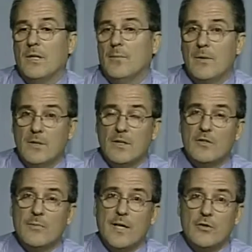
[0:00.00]
get maybe an
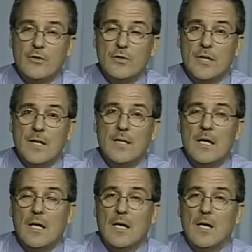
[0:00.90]
inspection done.
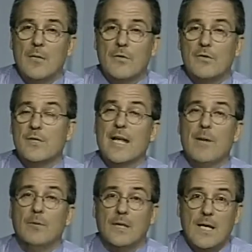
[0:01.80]
There's an
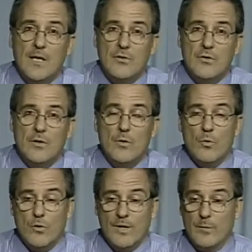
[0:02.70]
application
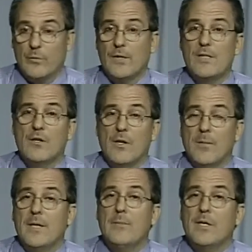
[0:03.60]
or an appraisal
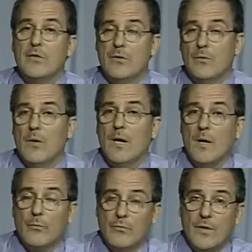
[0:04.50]
that may be due
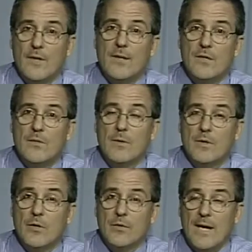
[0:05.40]
upfront that
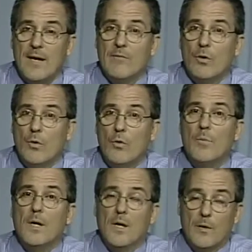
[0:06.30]
to have the
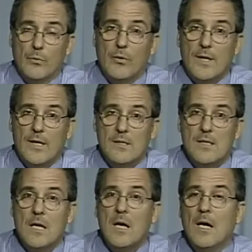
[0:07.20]
home
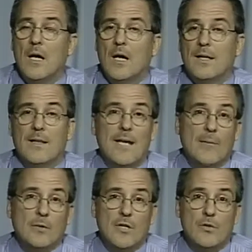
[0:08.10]
appraised. Get
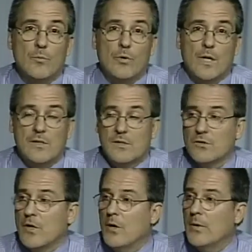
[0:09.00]
the application
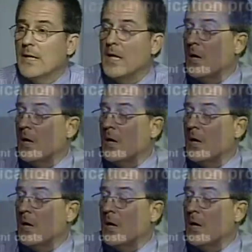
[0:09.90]
process going.